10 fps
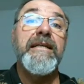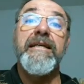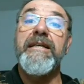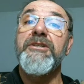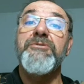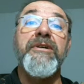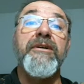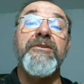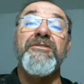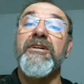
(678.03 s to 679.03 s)

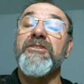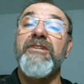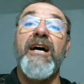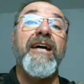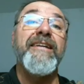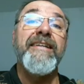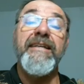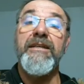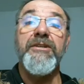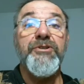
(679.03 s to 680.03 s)
Israel does not
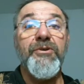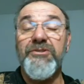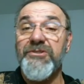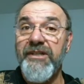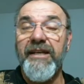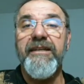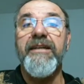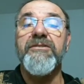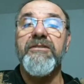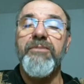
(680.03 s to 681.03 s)
need your
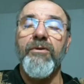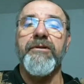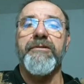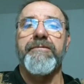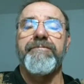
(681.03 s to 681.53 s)
stinking support.